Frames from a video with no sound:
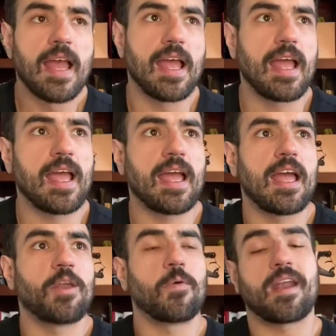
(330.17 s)

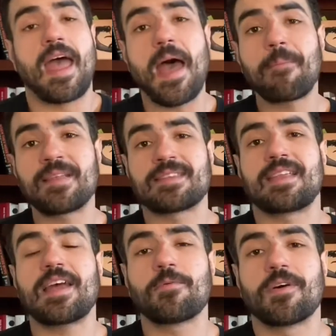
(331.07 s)
And what happens
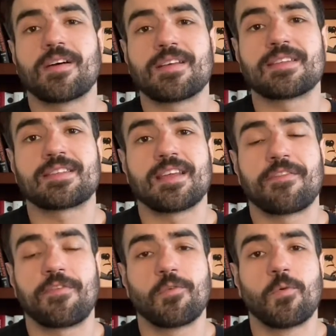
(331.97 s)
then was,
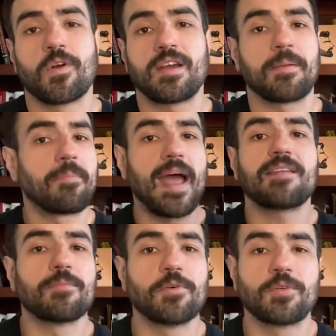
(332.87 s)
if you were in a
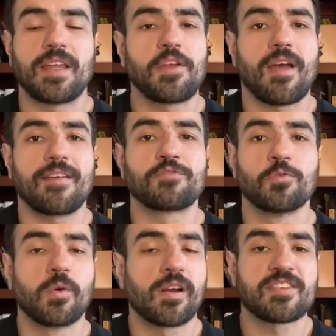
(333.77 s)
bad mood and you have to
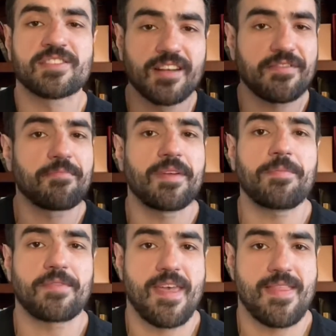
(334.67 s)
work serving
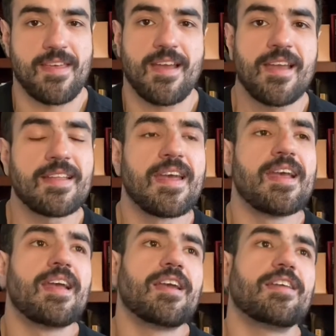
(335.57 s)
people that night,
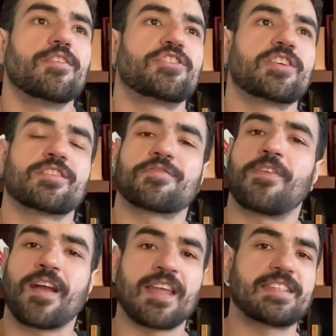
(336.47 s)
you just
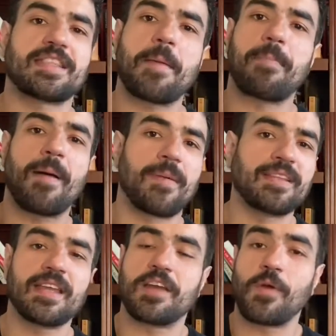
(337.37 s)
fucking step up
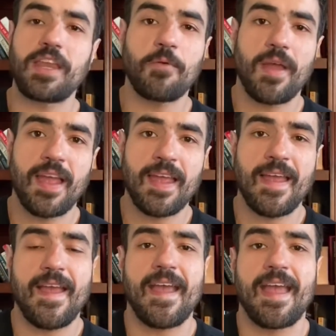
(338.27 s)
and did it
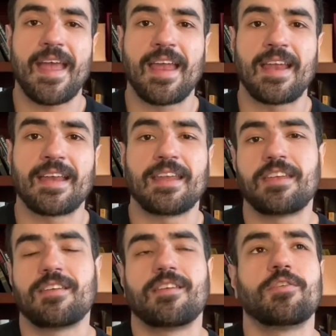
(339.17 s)
anyway, and
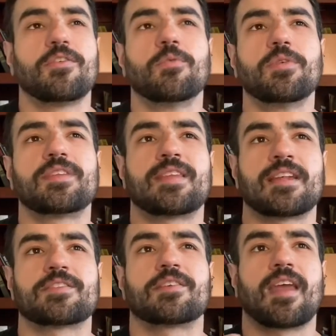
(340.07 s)
you would
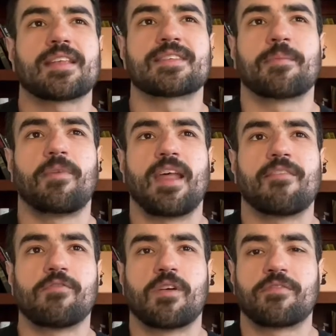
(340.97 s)
tend to get some
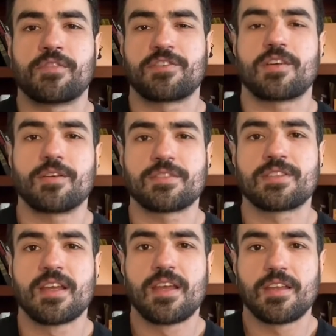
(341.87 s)
level of results,